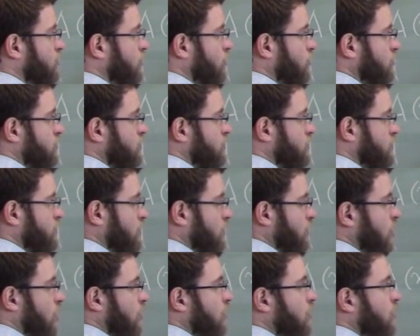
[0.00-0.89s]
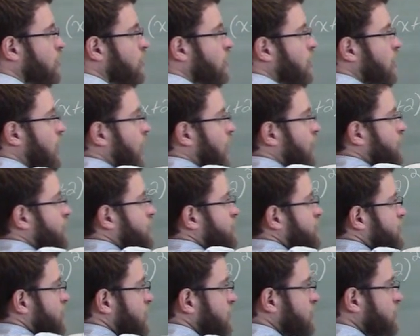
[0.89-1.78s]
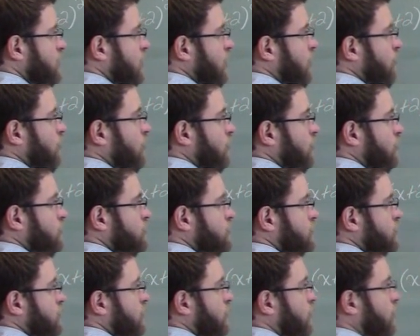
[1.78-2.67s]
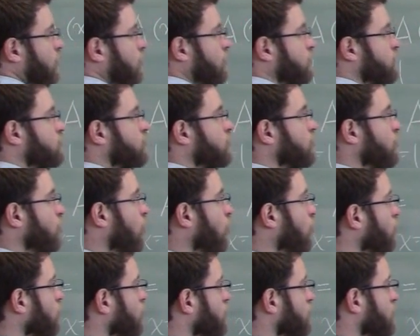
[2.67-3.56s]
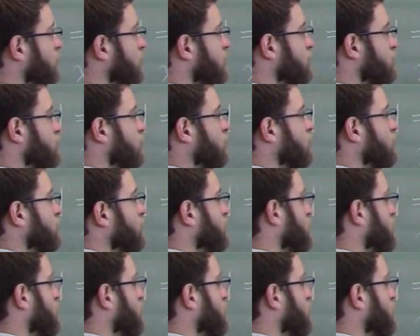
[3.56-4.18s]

goes to 0, and the c term goes to 0. So the only thing that's going to be